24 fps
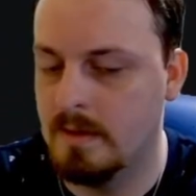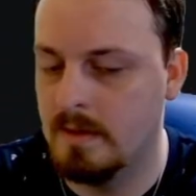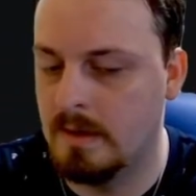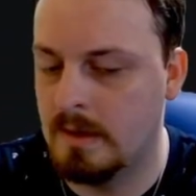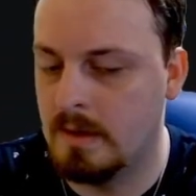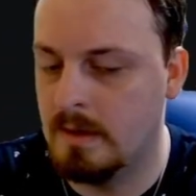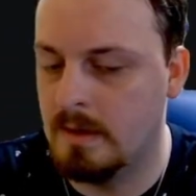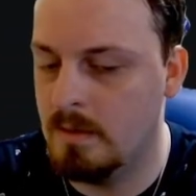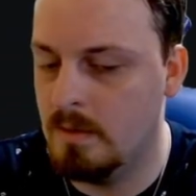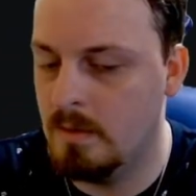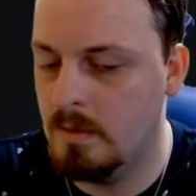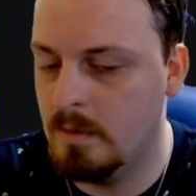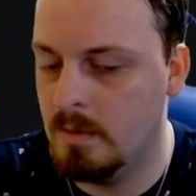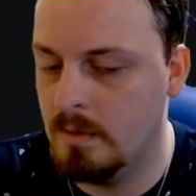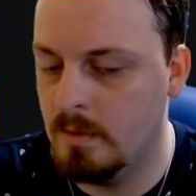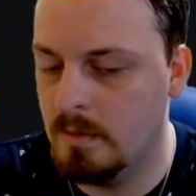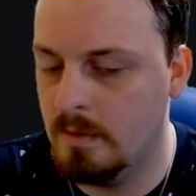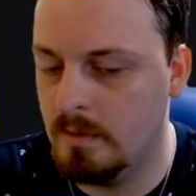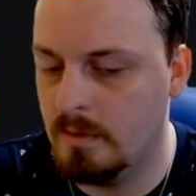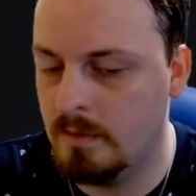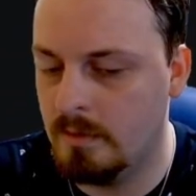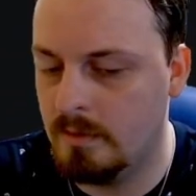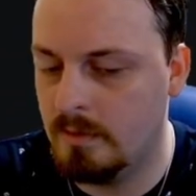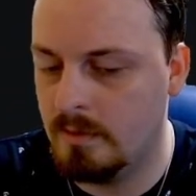
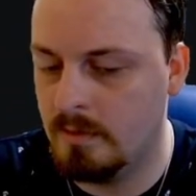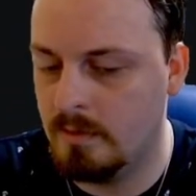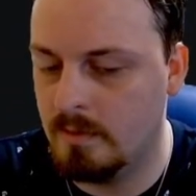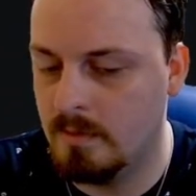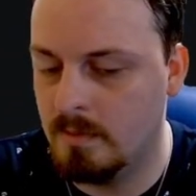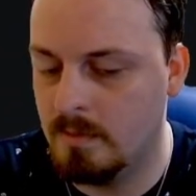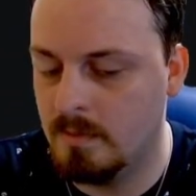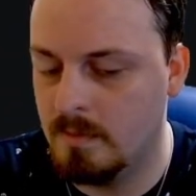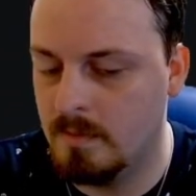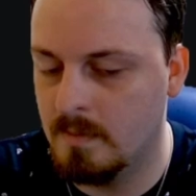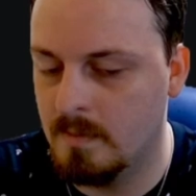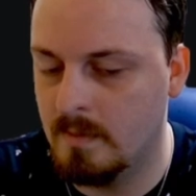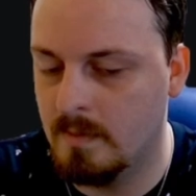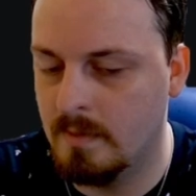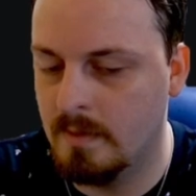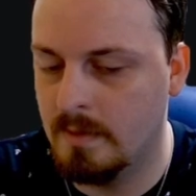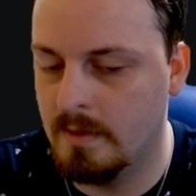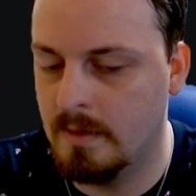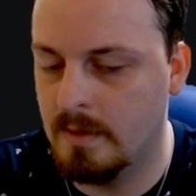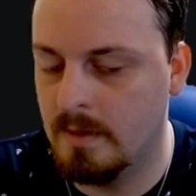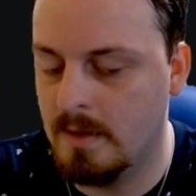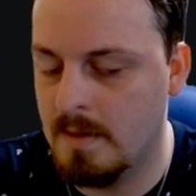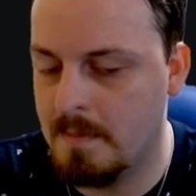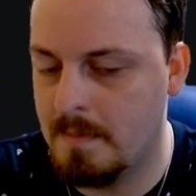Use
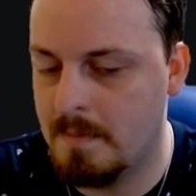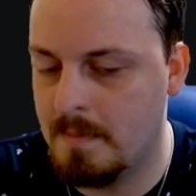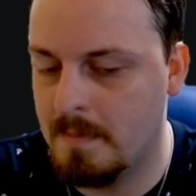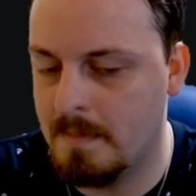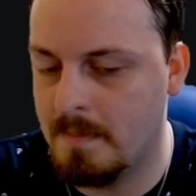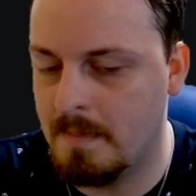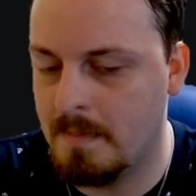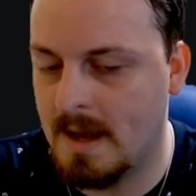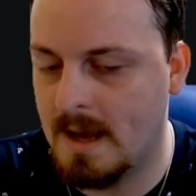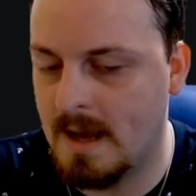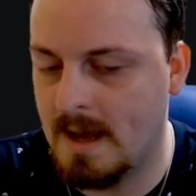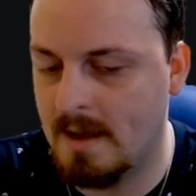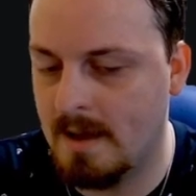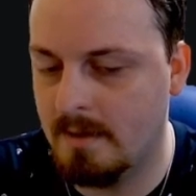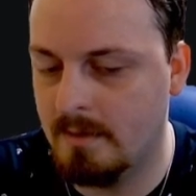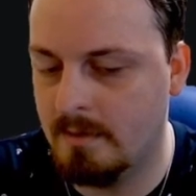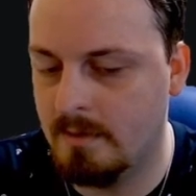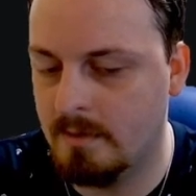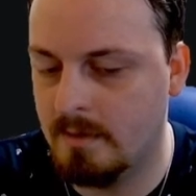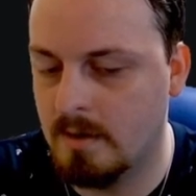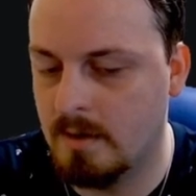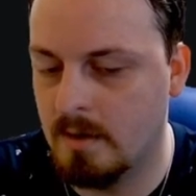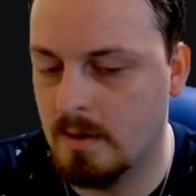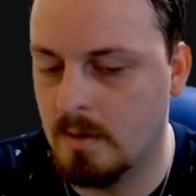the
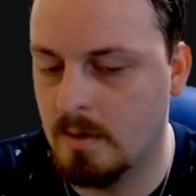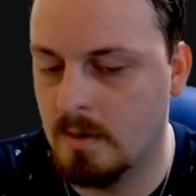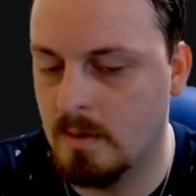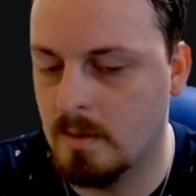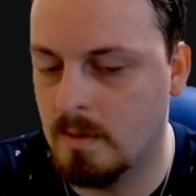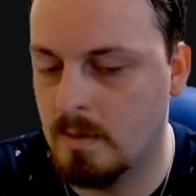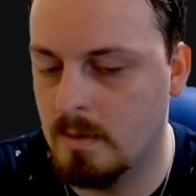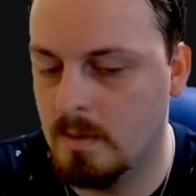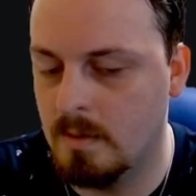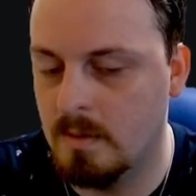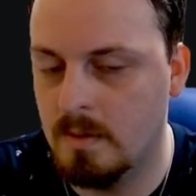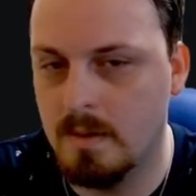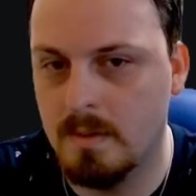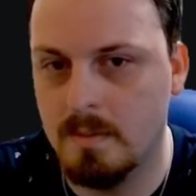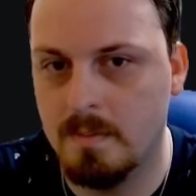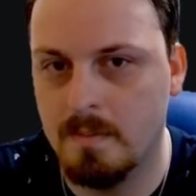passcode